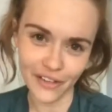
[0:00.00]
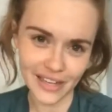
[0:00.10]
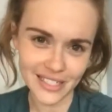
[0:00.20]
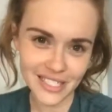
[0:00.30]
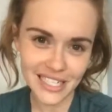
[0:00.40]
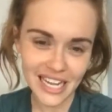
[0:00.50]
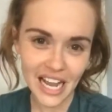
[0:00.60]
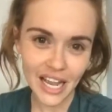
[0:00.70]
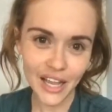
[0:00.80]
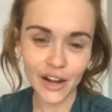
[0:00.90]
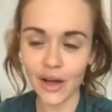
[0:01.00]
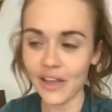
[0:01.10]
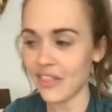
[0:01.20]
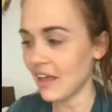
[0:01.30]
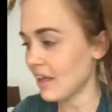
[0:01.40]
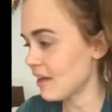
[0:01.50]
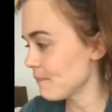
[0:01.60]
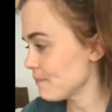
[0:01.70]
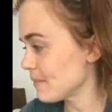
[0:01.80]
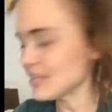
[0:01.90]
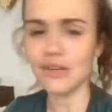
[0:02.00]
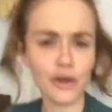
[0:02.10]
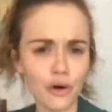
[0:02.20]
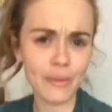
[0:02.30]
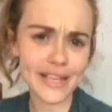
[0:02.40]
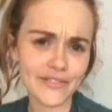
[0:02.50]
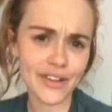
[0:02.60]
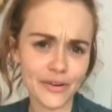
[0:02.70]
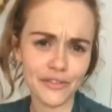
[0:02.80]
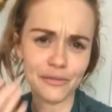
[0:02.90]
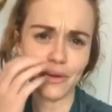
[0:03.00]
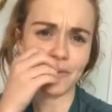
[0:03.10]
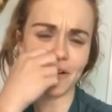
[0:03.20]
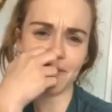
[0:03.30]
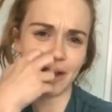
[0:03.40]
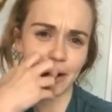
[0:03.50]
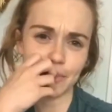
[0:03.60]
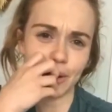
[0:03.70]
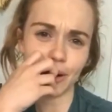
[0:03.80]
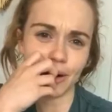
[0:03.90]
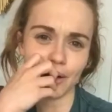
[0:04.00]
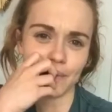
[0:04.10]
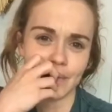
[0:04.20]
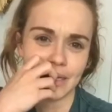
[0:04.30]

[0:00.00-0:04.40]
And, you know, I think I saw an Omay's video of Aaron Paul